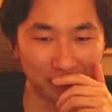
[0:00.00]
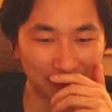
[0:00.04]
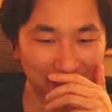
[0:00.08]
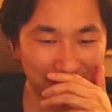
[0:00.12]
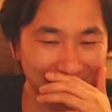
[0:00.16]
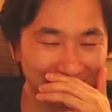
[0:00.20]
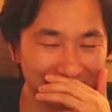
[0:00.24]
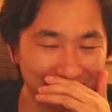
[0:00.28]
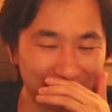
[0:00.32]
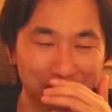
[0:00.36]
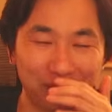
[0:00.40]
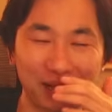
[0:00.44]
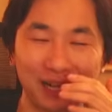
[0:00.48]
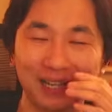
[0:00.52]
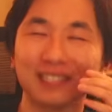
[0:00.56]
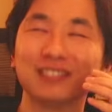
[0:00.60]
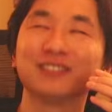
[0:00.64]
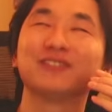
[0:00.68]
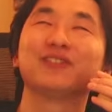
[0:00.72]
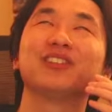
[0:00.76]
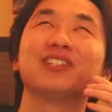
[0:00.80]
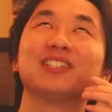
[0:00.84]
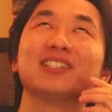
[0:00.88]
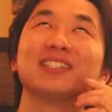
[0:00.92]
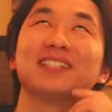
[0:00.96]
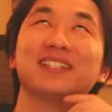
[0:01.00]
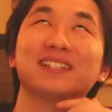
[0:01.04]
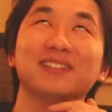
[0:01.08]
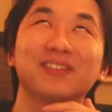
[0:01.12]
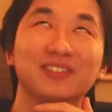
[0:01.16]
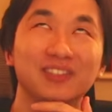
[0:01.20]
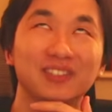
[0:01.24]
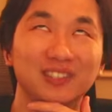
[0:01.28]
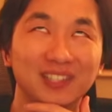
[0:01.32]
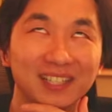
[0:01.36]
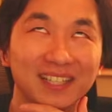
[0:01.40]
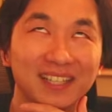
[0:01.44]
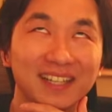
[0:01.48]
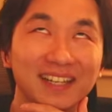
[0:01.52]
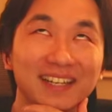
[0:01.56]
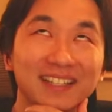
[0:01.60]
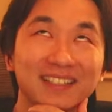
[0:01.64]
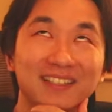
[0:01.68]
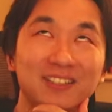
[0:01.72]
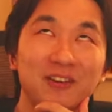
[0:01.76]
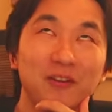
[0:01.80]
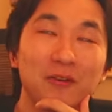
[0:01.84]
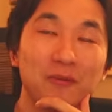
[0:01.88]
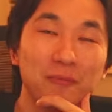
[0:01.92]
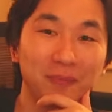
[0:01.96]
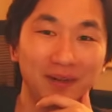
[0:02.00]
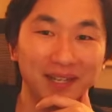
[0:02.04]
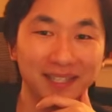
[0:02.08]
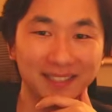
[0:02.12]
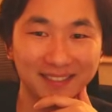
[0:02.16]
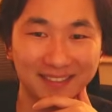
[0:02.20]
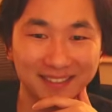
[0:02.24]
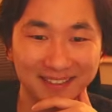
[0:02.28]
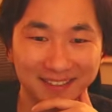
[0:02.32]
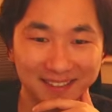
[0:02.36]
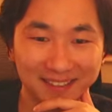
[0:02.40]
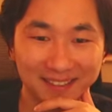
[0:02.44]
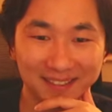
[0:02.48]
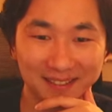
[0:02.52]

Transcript: basically punch firsting for 2 might,